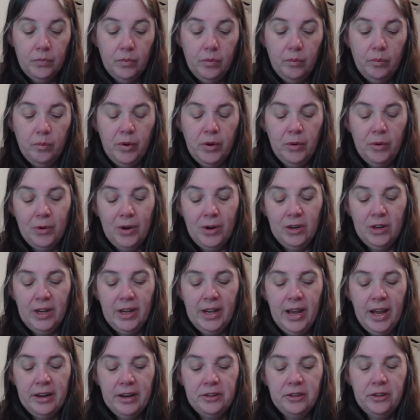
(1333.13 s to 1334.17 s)
But when I
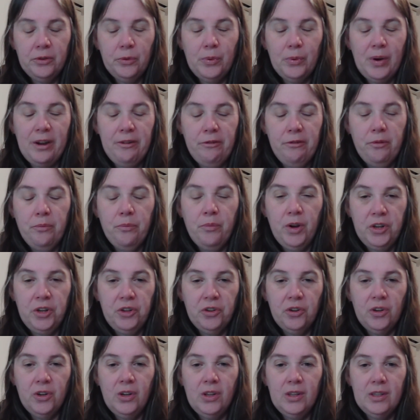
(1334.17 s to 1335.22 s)
had it away from my
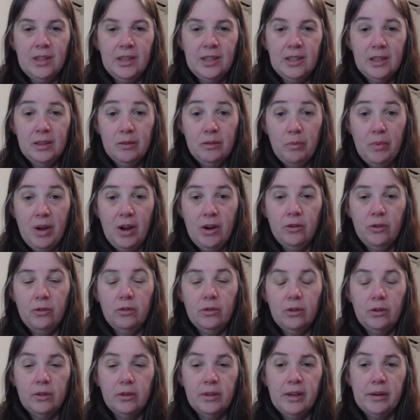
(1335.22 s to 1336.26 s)
nose, it smelled
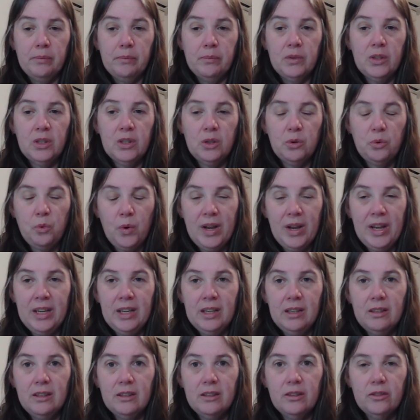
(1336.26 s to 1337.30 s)

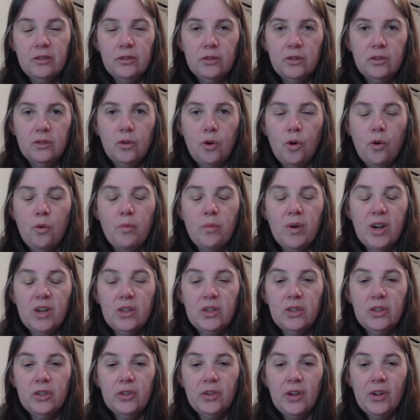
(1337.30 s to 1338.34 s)
sweet,
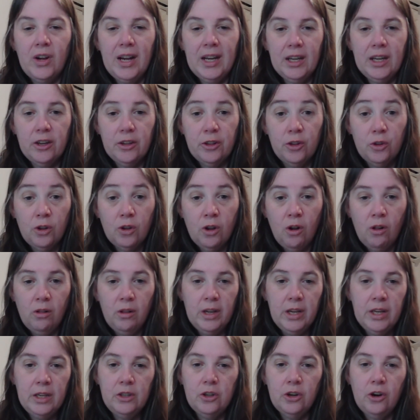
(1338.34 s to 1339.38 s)
almost like a
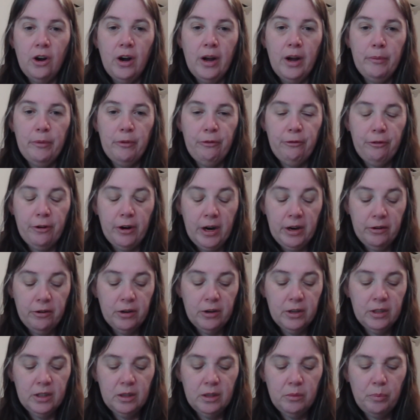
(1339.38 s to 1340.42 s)
lolly type
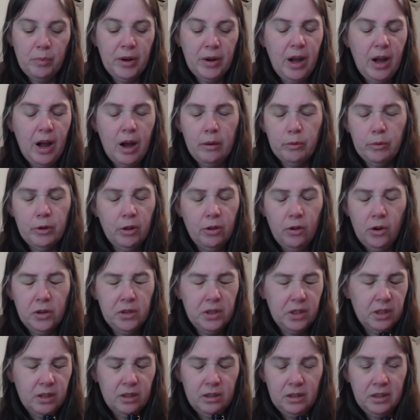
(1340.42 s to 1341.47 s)
fragrance, but up
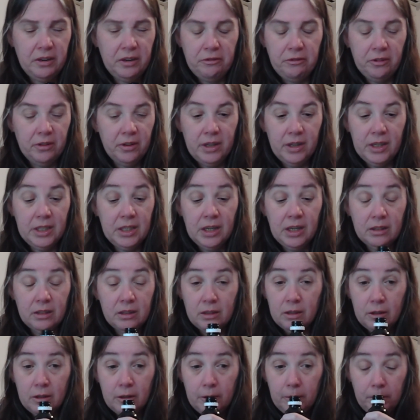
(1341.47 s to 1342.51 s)
close it definitely doesn't.